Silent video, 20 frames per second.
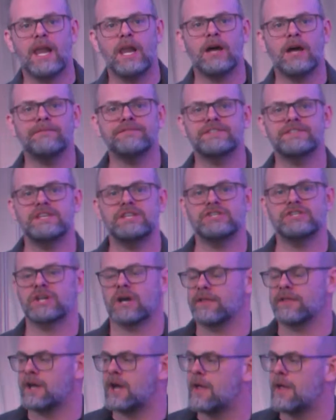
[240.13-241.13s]
loves each
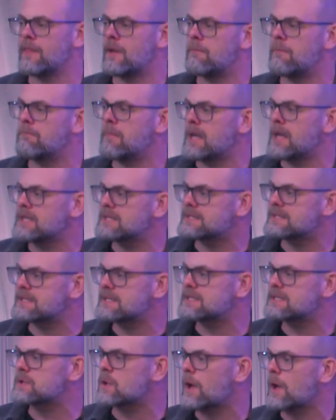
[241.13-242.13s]
other, and that makes
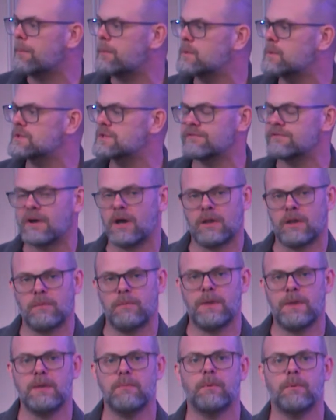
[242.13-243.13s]
disciples of other
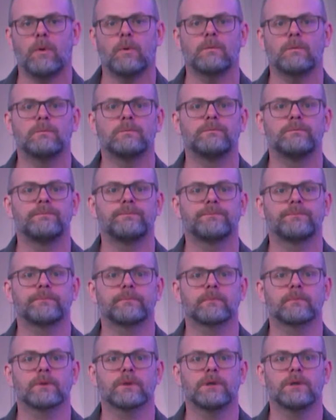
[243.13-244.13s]
people.
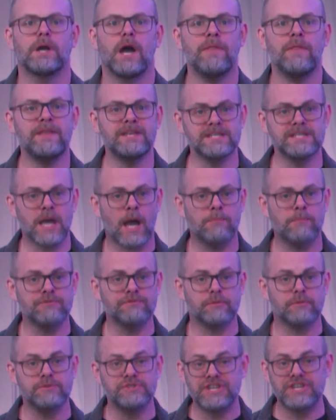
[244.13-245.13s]
And this comes
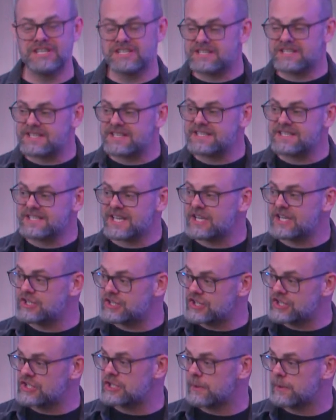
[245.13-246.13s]
from Jesus'
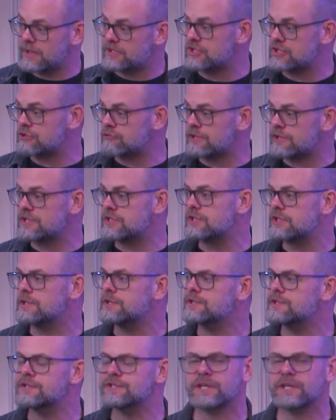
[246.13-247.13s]
teaching to us as
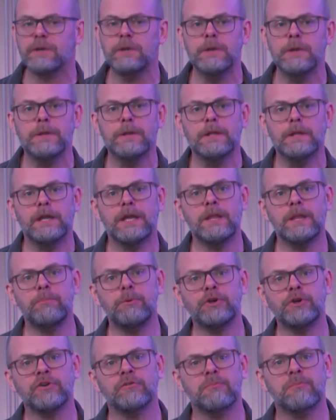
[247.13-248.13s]
Christians. And so in the
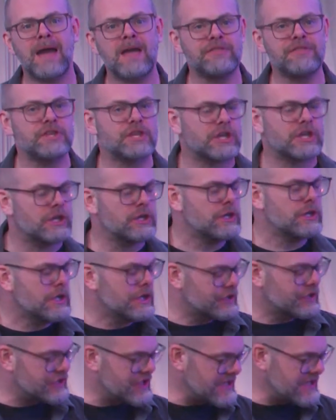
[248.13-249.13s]
book of Matthew,
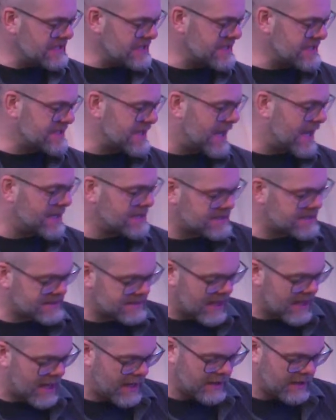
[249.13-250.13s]
Jesus says
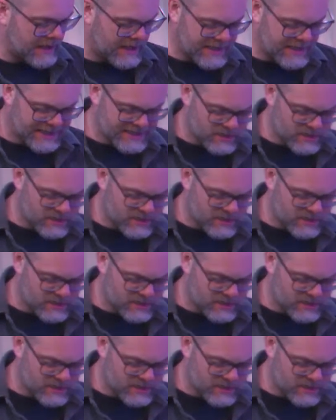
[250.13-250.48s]
that he gets